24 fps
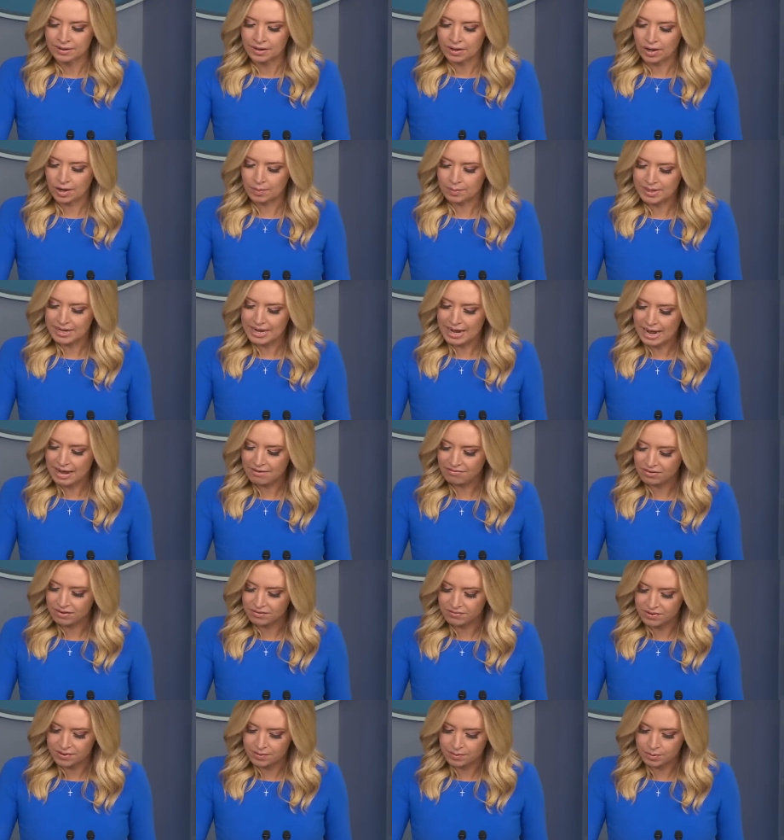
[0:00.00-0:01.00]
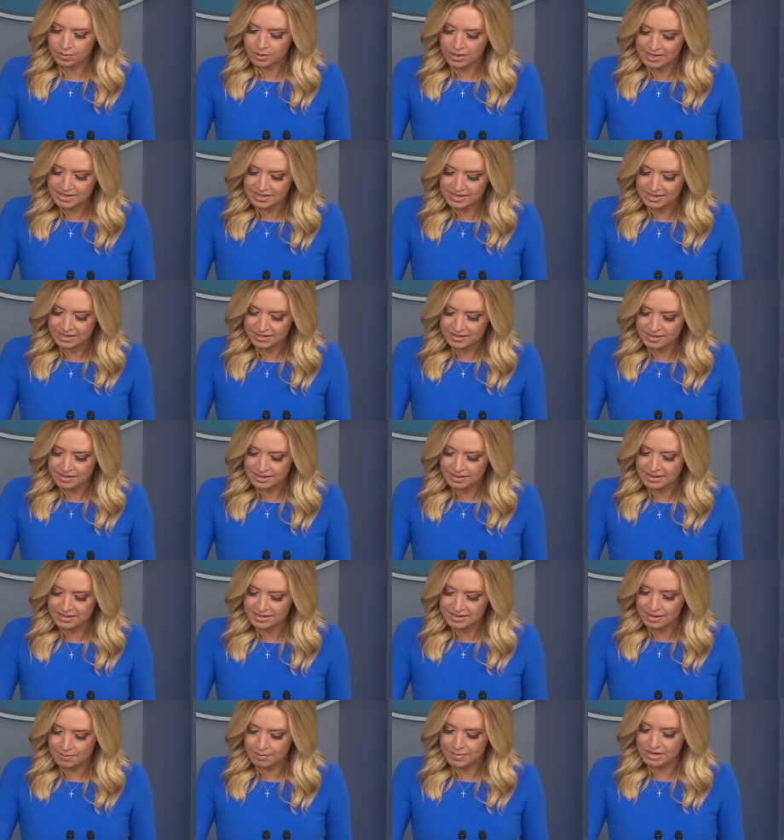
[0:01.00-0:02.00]
On behalf of the president and
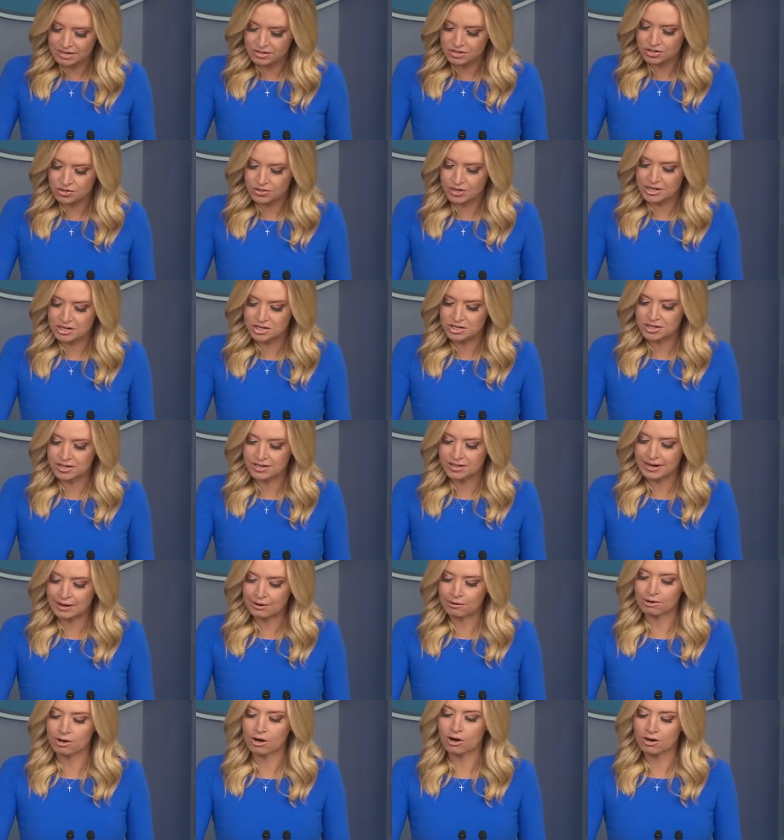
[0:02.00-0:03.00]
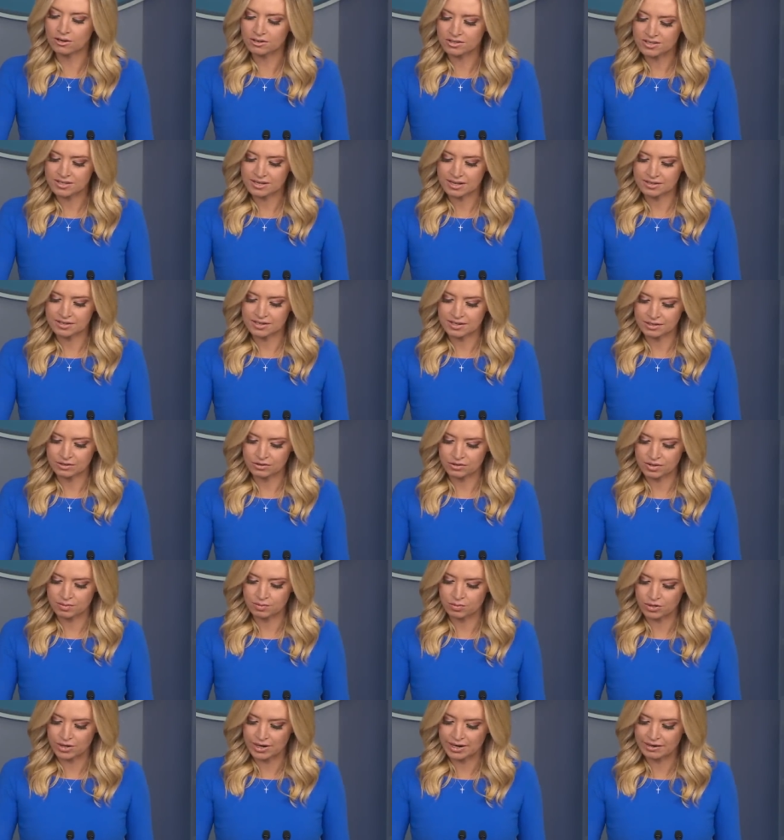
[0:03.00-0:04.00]
his administration, our hearts continue to
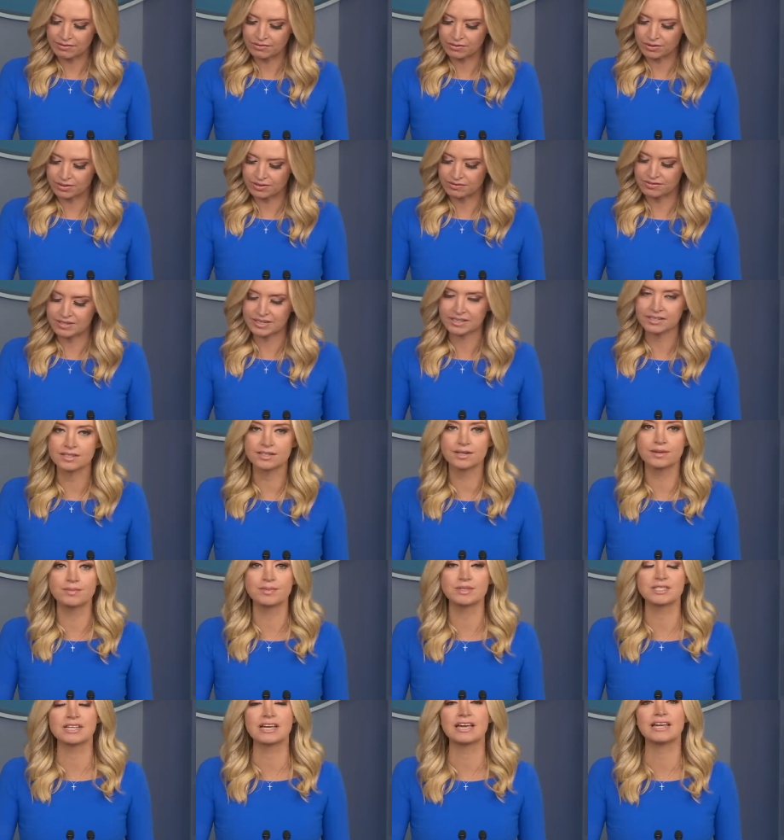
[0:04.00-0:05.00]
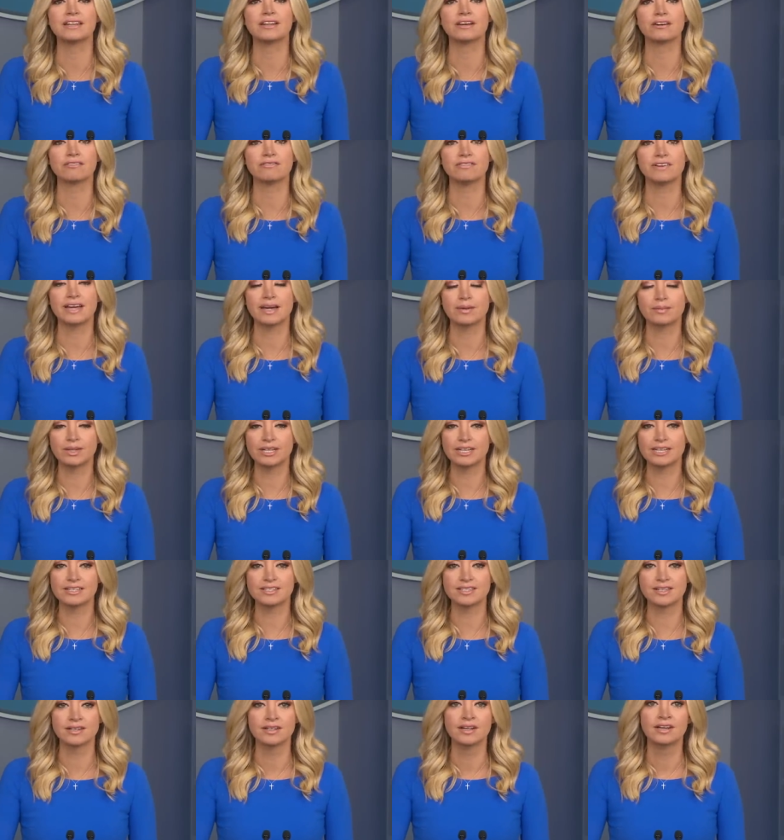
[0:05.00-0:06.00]
break for the victims and their
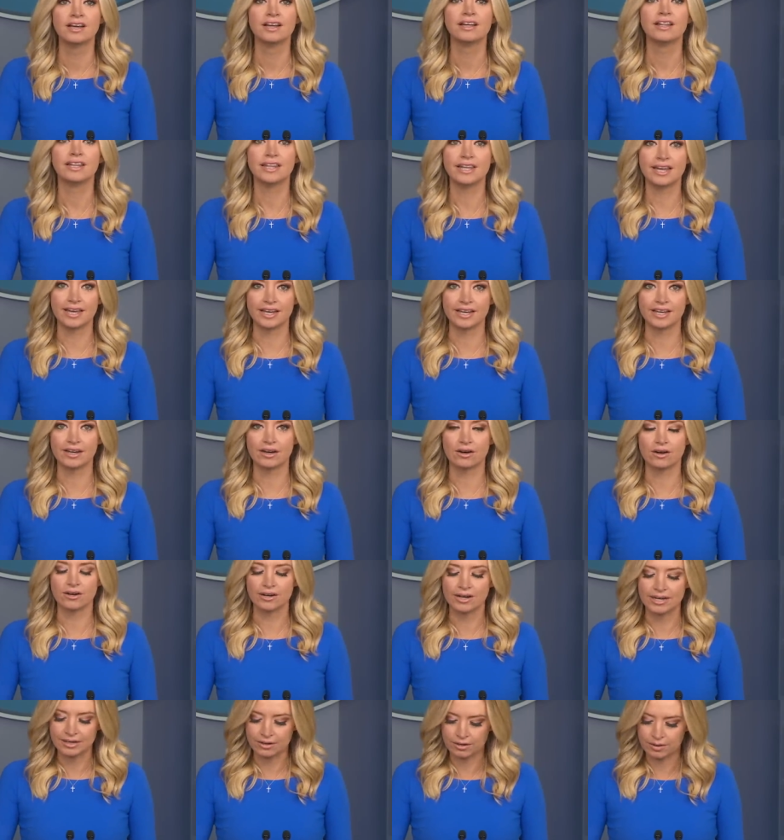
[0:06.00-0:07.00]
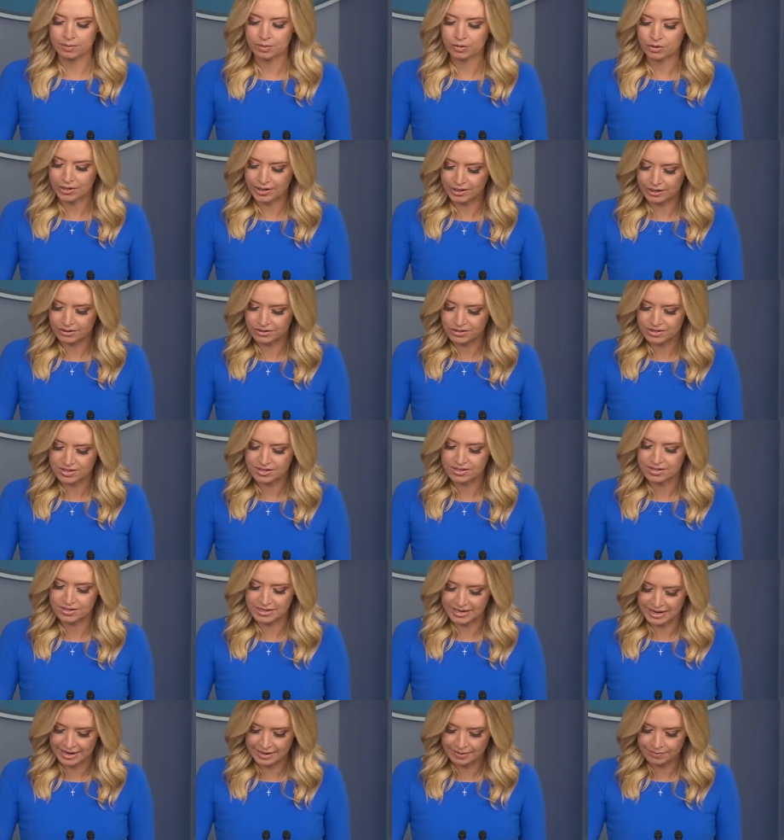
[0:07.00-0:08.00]
families. They are in our prayers
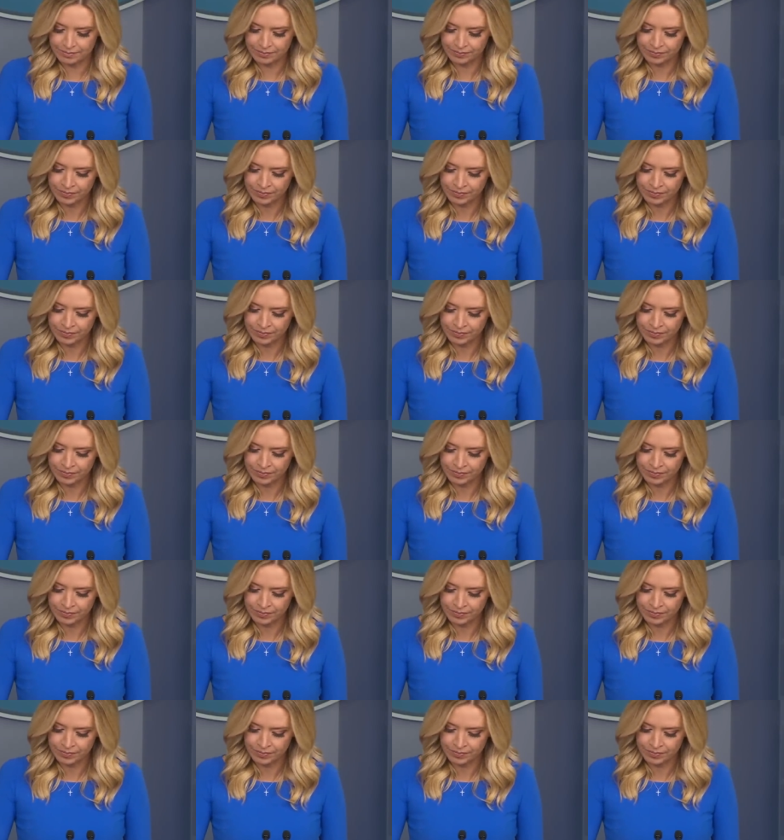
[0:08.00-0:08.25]
today.